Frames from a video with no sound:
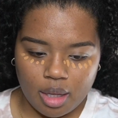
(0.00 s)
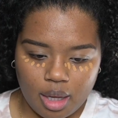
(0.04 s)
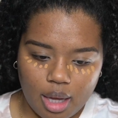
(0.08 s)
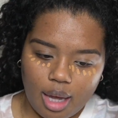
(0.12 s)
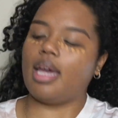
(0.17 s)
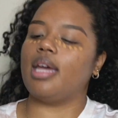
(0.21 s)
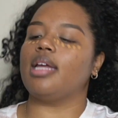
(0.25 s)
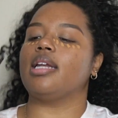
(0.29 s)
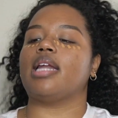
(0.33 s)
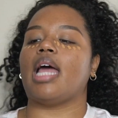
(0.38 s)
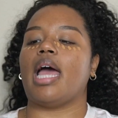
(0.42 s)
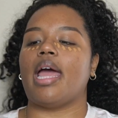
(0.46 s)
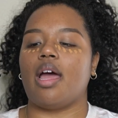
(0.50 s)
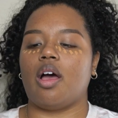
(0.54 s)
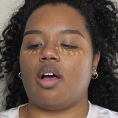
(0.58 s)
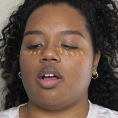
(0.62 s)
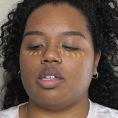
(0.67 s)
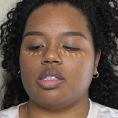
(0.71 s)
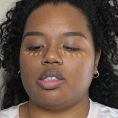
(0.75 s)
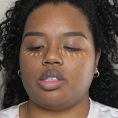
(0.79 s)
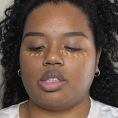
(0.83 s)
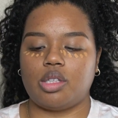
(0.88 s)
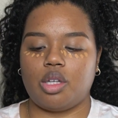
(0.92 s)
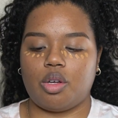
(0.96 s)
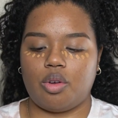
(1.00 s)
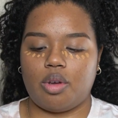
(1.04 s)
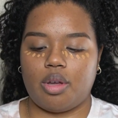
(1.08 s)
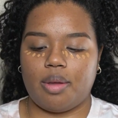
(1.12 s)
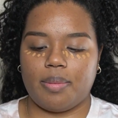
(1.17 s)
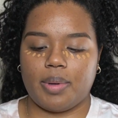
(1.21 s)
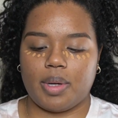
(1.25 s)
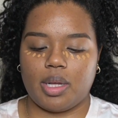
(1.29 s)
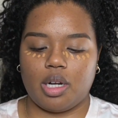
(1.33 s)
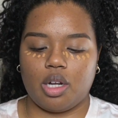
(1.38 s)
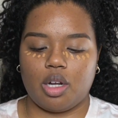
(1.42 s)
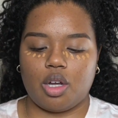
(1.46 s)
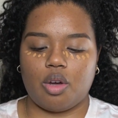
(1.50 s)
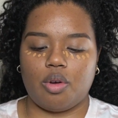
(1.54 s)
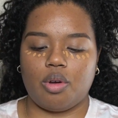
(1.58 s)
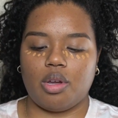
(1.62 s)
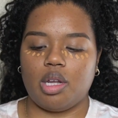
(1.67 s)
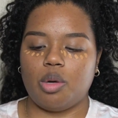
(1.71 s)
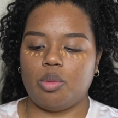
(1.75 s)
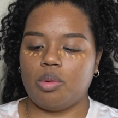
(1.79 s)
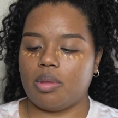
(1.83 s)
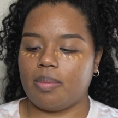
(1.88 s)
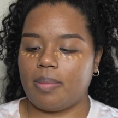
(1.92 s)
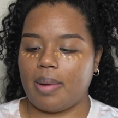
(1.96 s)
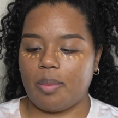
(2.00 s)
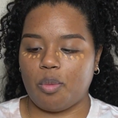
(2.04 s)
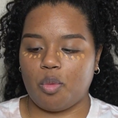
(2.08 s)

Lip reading: And I also am going to go in with my